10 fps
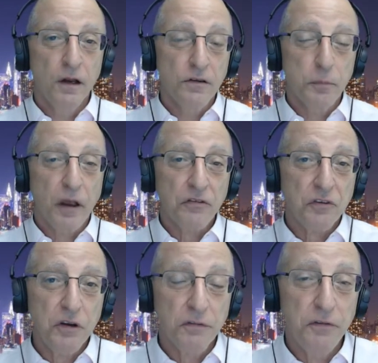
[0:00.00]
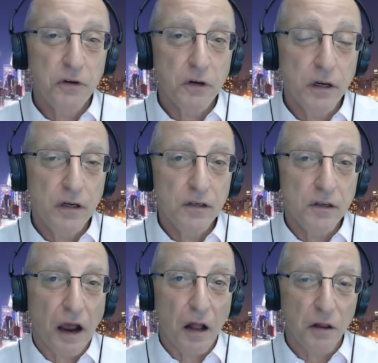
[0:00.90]
especially if you're in
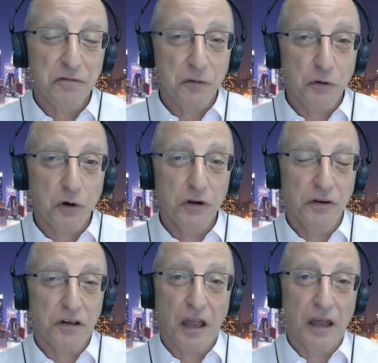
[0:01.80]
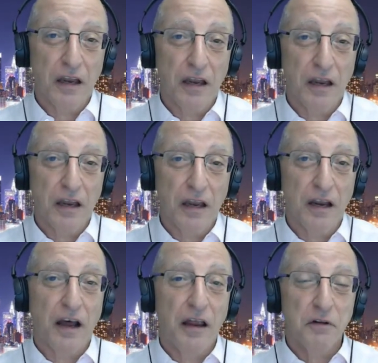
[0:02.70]
California. And I have a
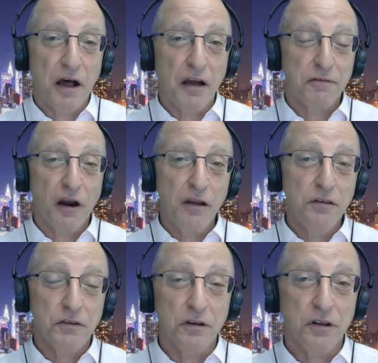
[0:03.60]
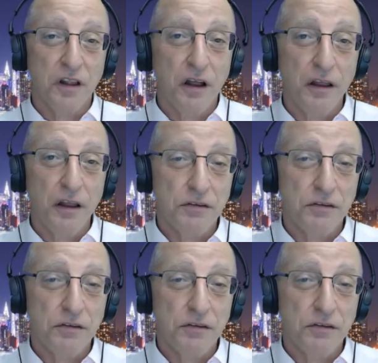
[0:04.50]
lot of friends and clients in